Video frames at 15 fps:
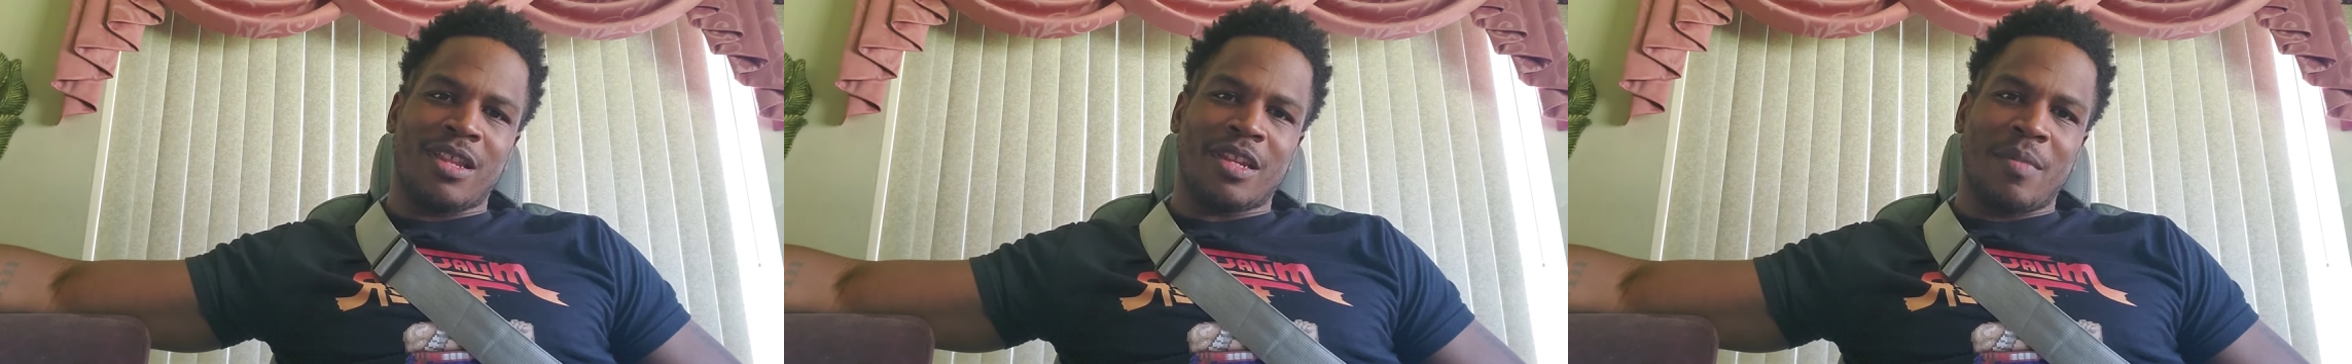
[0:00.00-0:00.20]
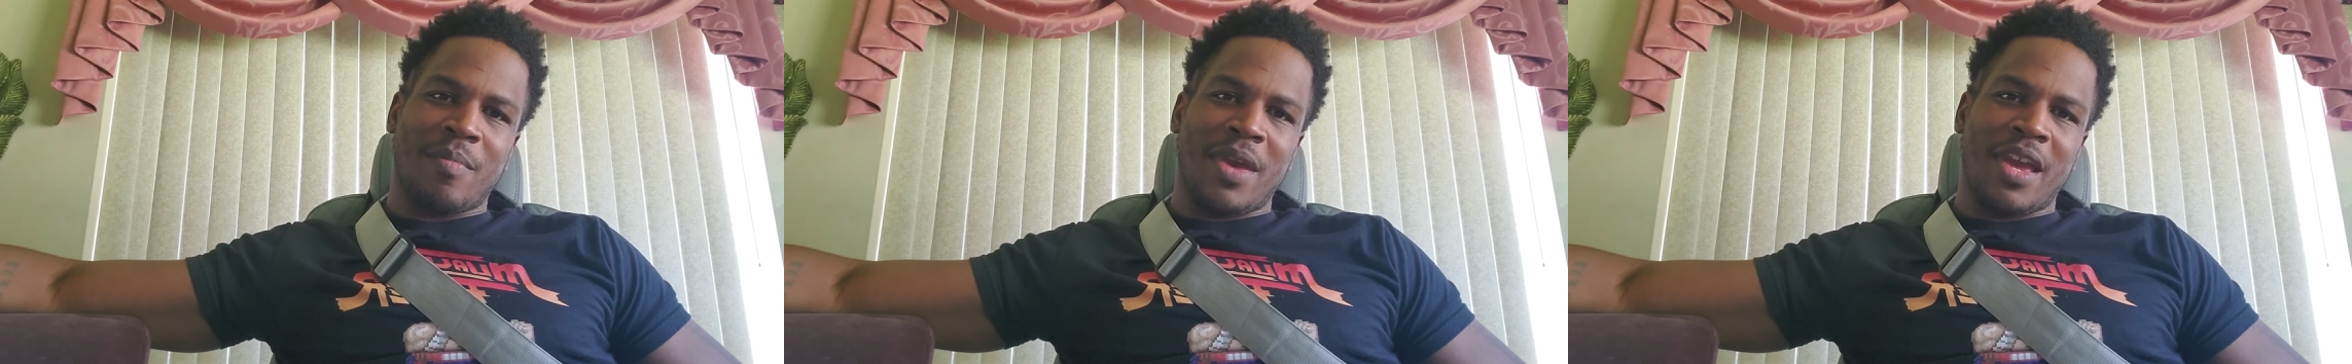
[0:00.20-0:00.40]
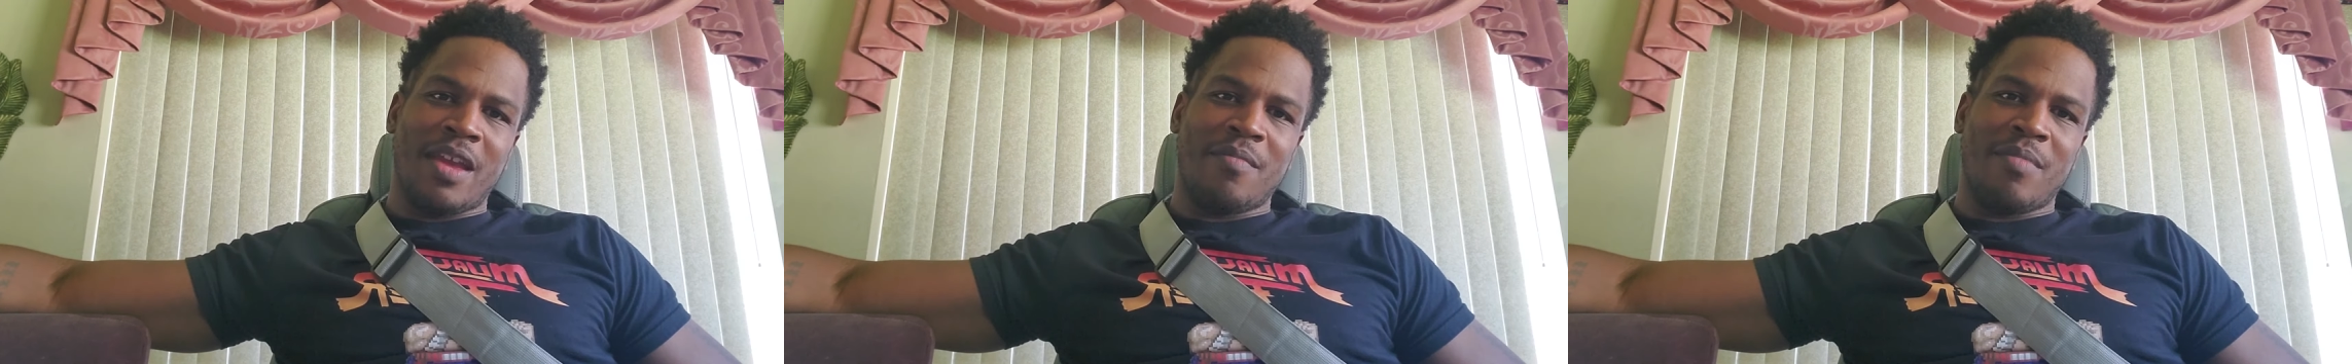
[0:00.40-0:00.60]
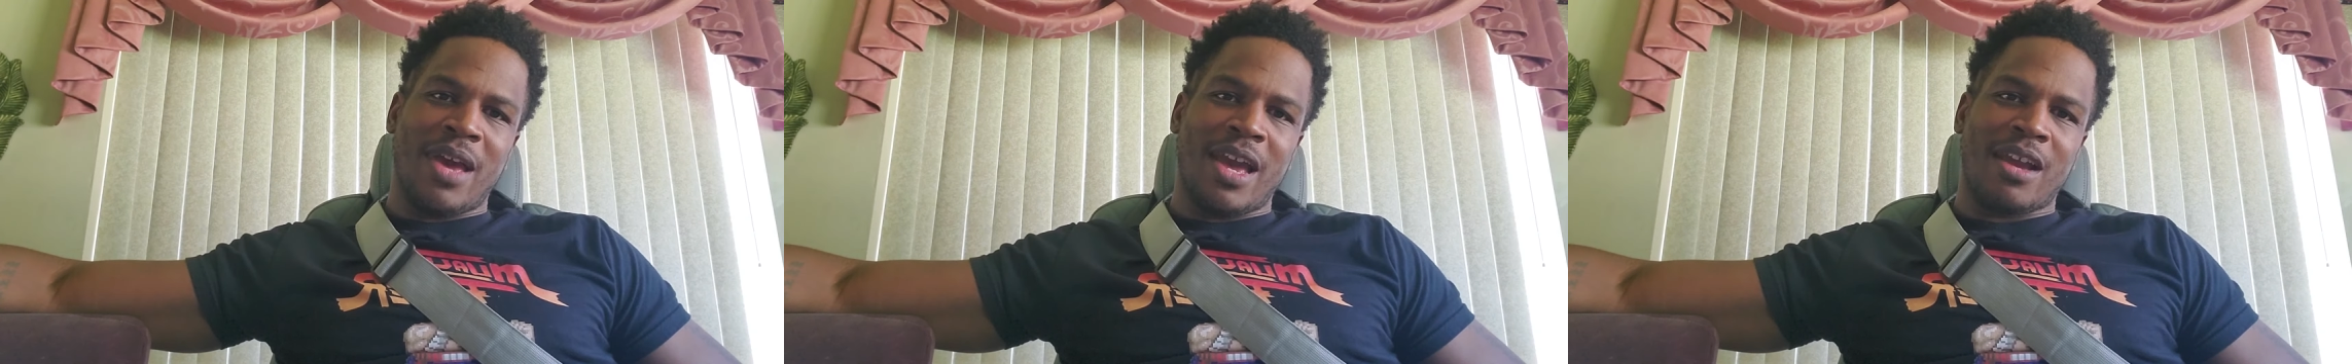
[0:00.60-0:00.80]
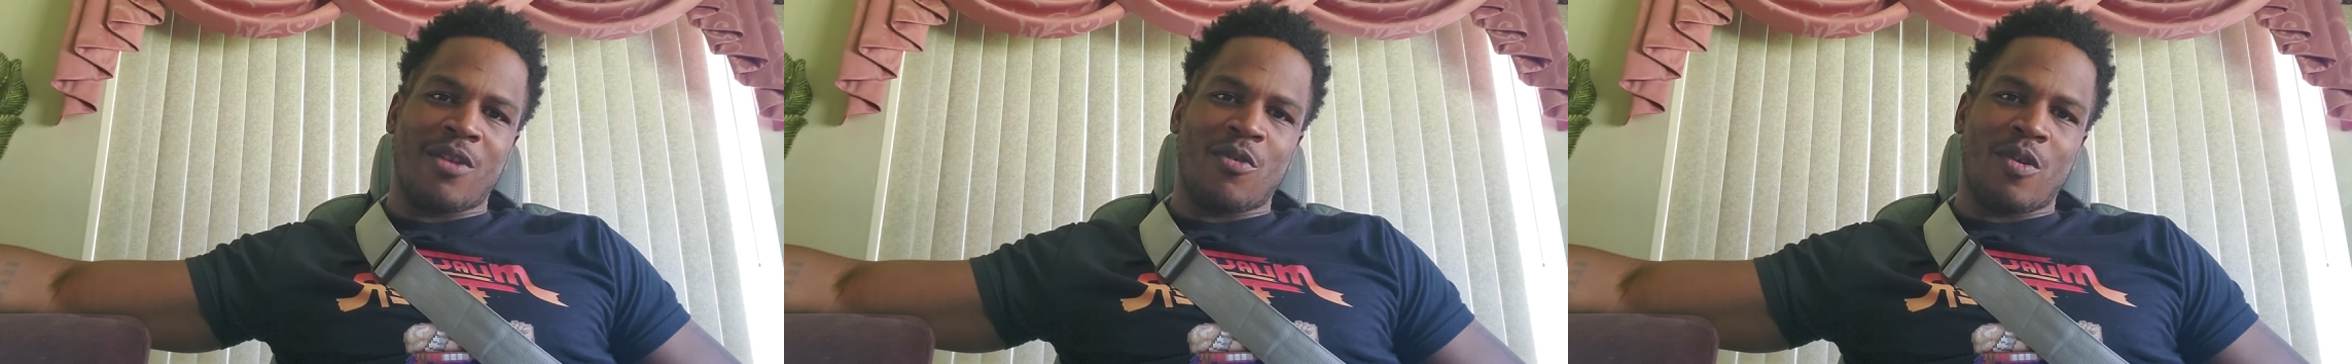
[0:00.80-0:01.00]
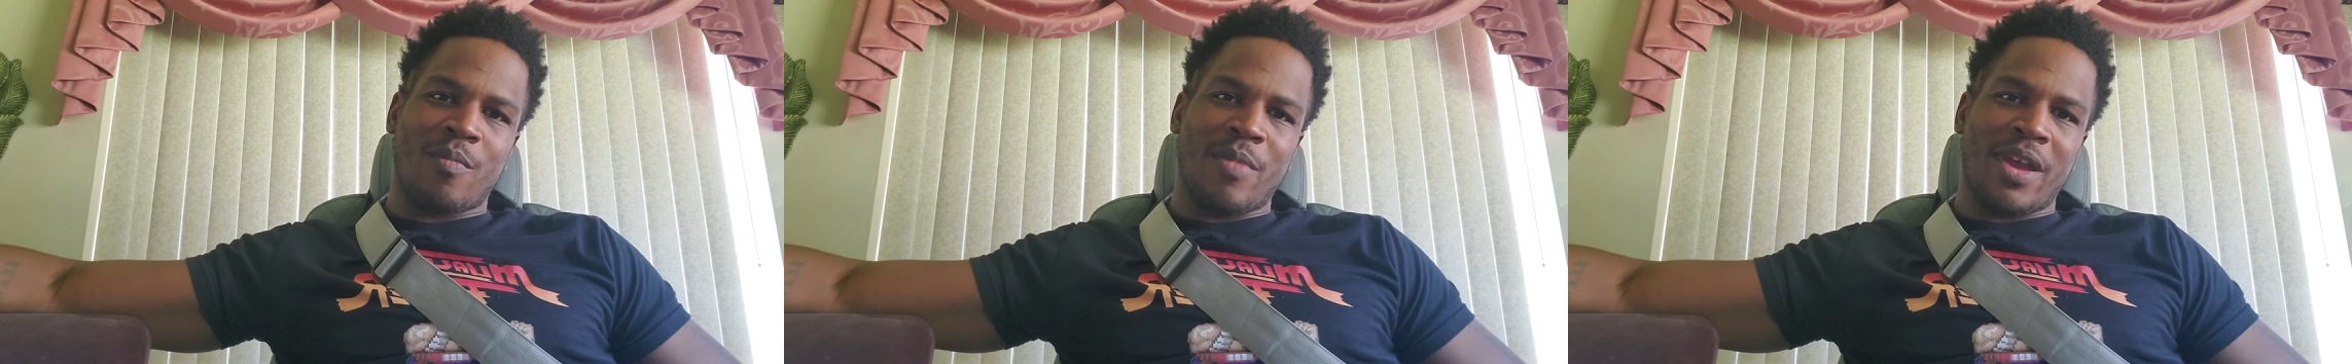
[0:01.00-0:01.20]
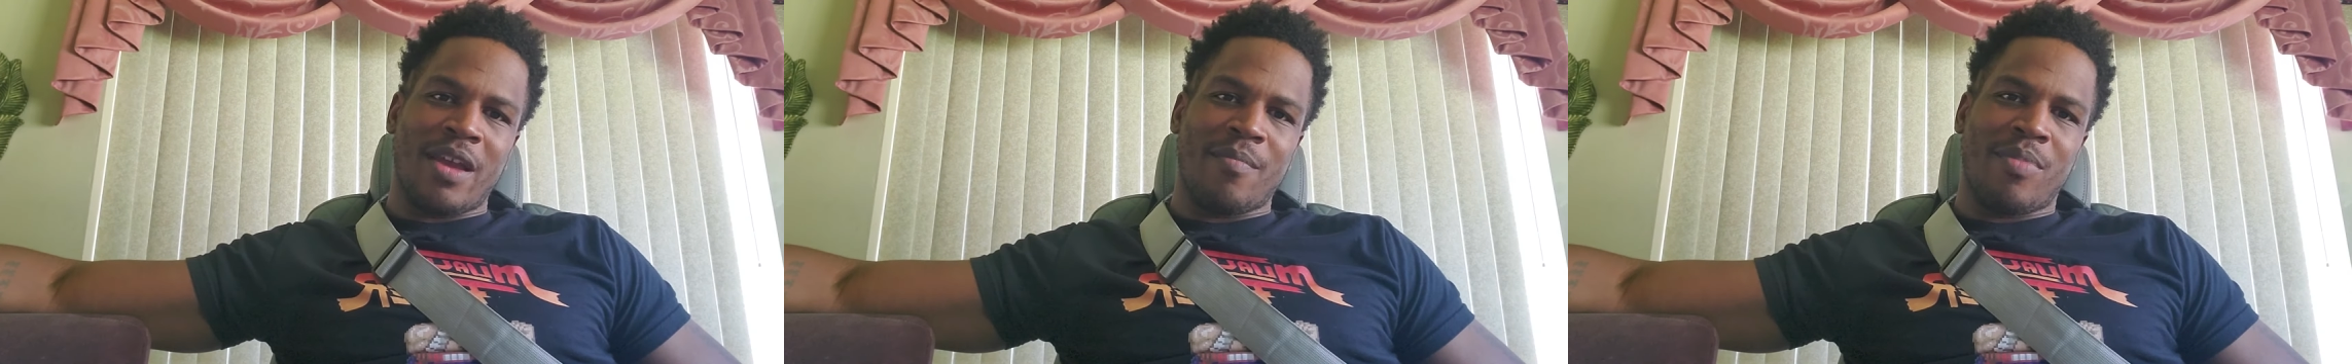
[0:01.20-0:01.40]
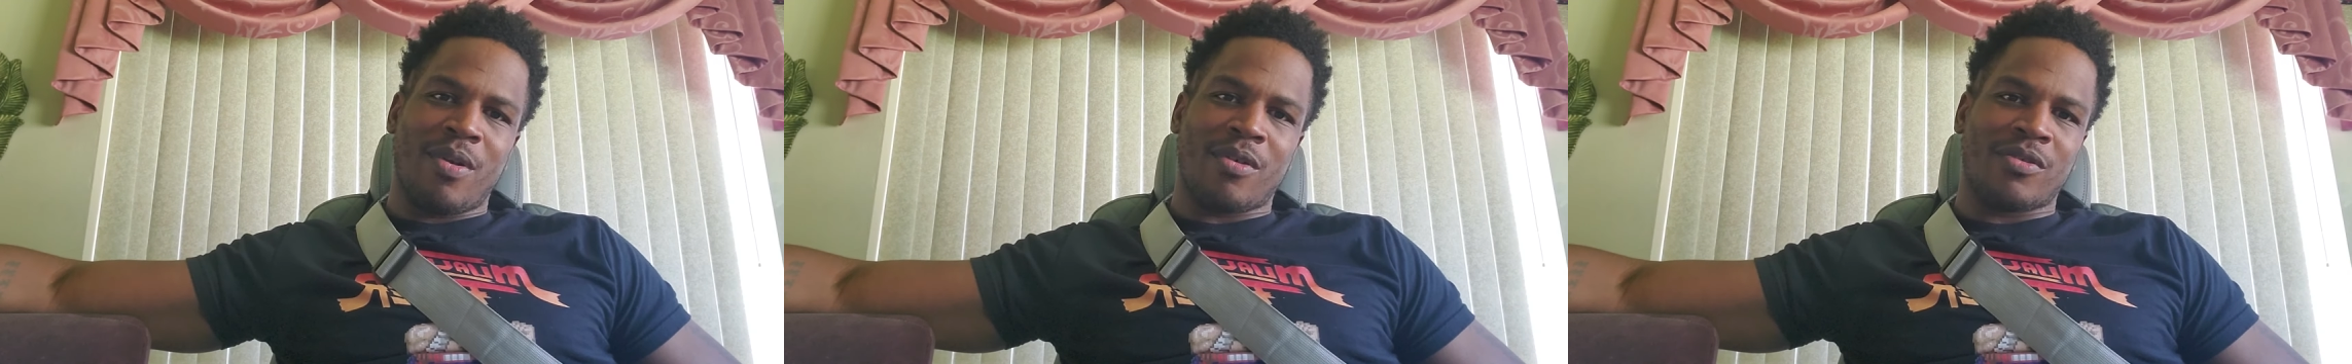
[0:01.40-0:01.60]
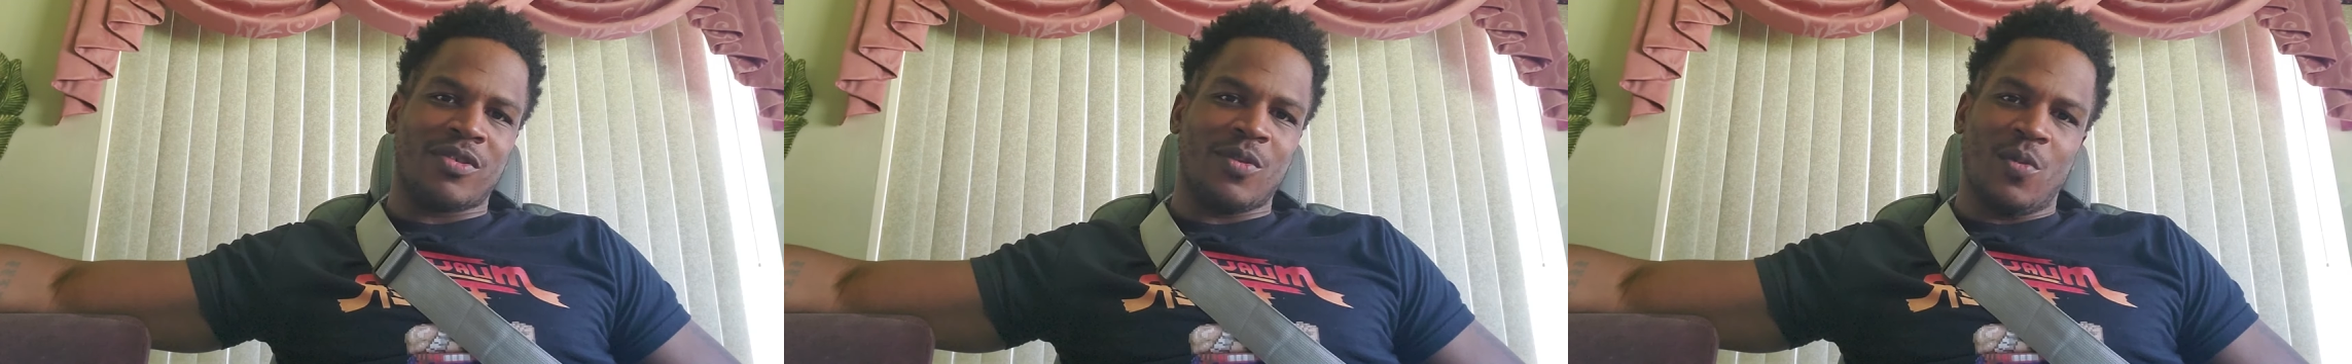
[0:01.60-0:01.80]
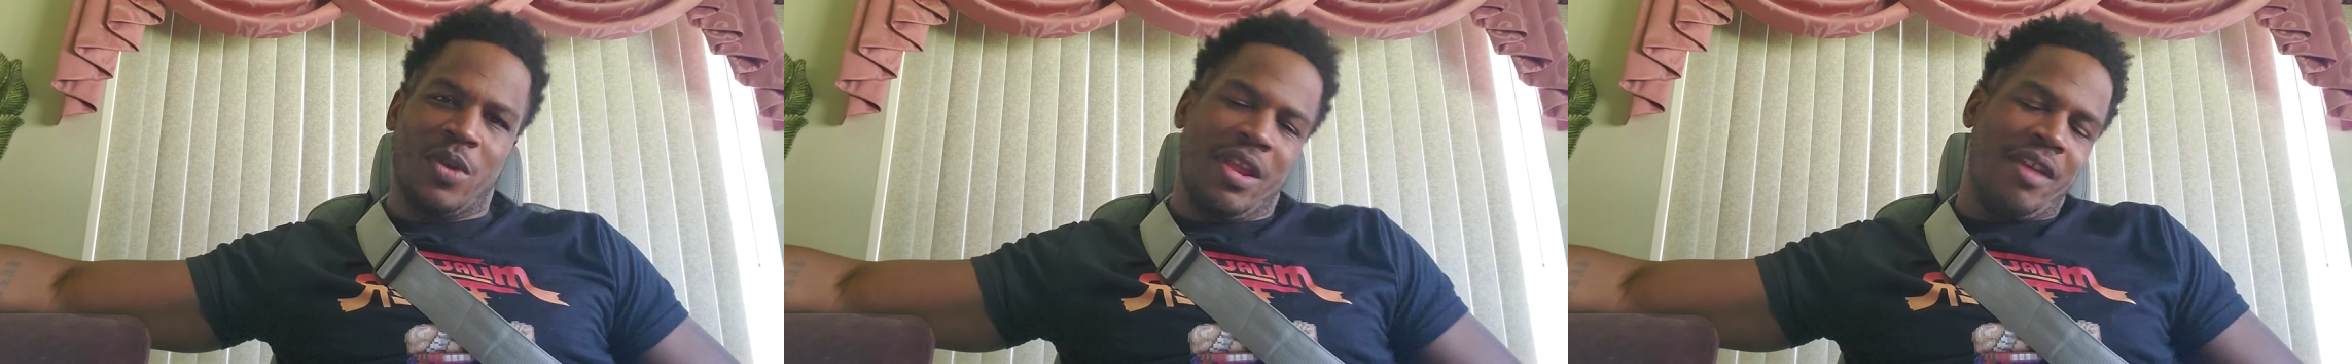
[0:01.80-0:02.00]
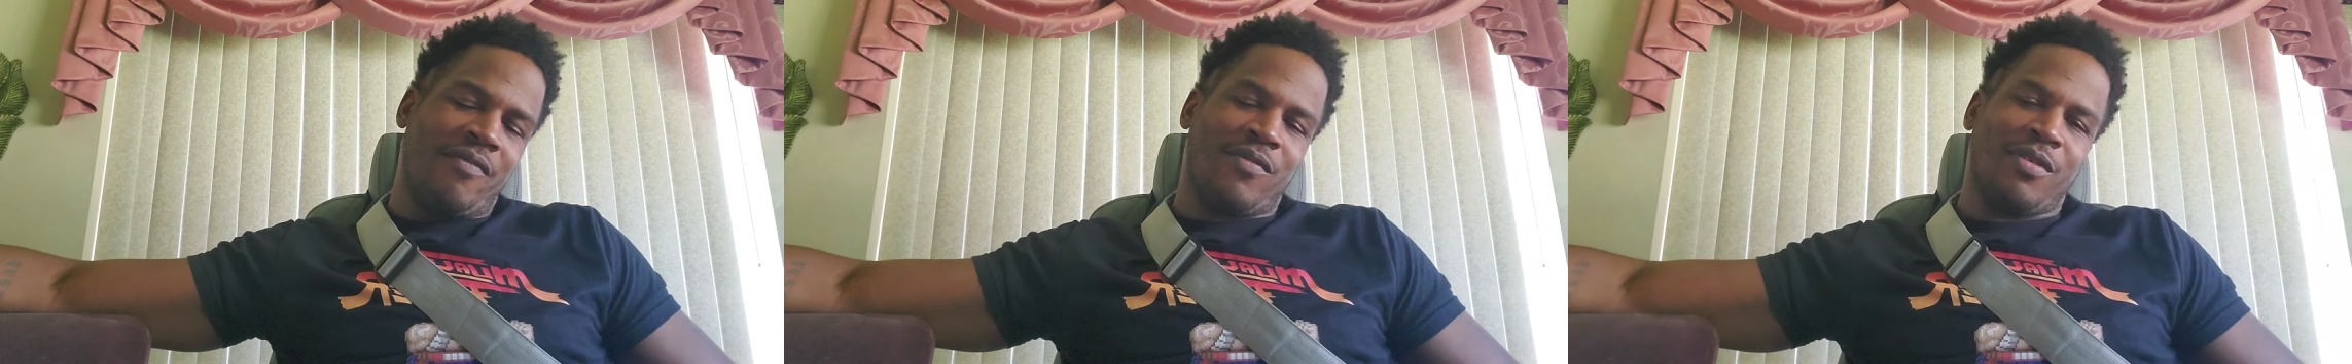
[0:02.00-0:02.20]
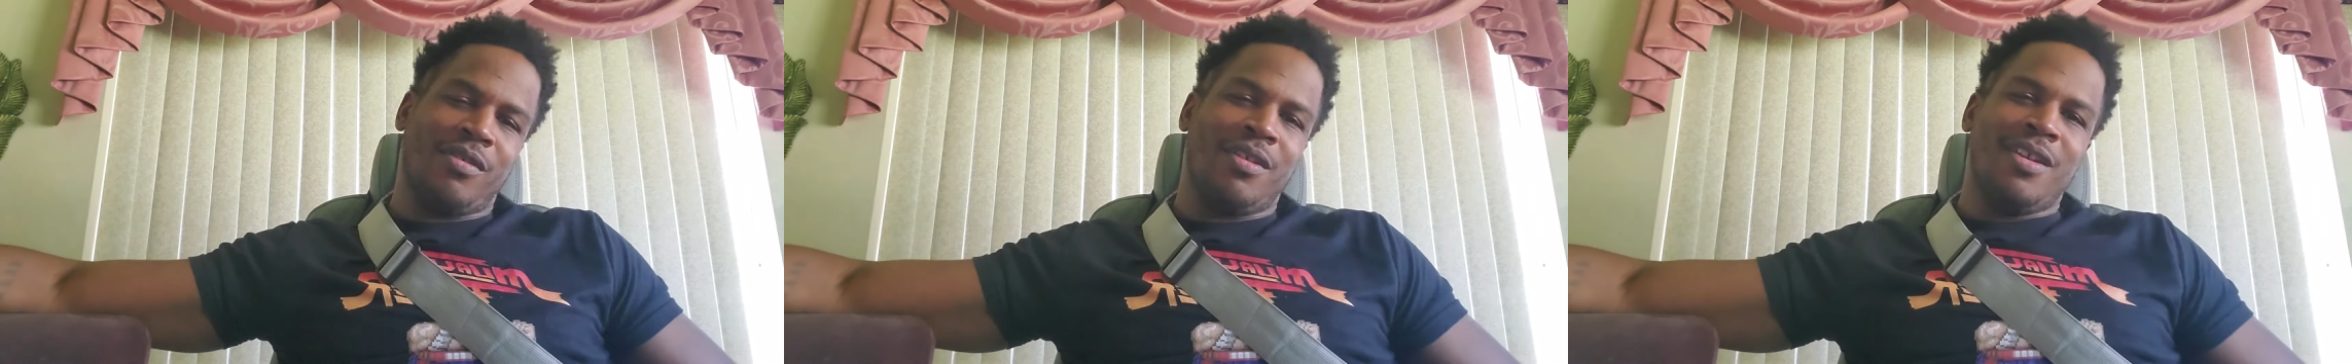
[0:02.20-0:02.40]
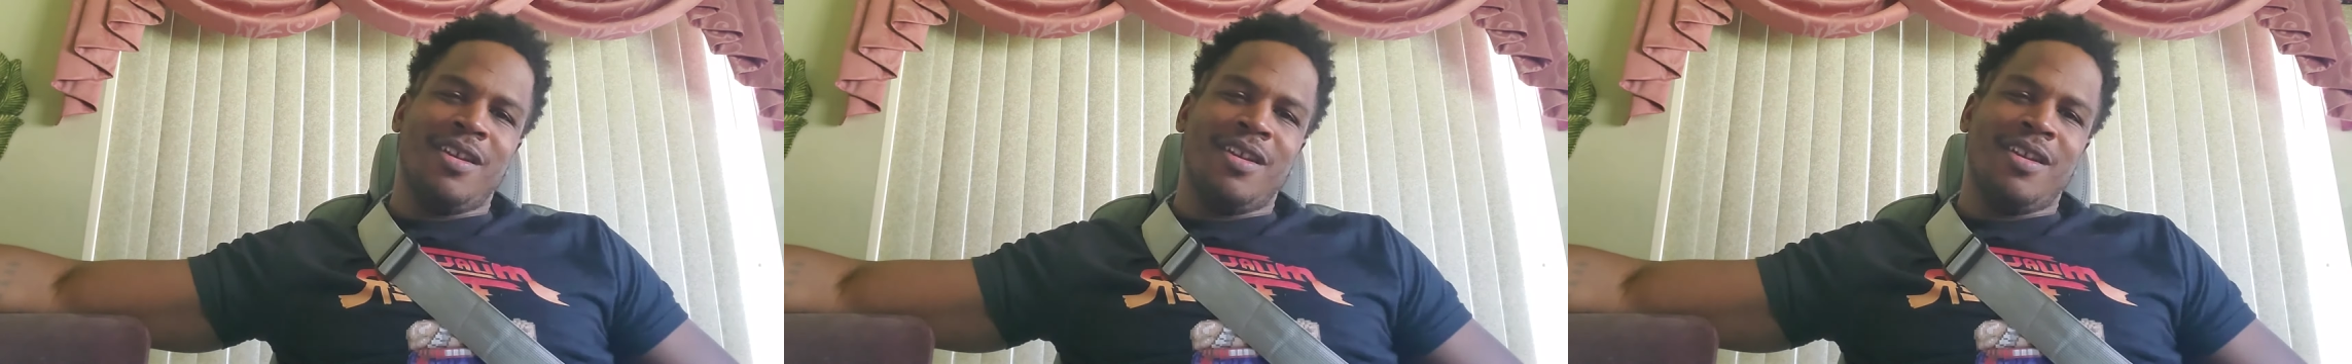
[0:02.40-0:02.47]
it a man bag or a man purse or whatever.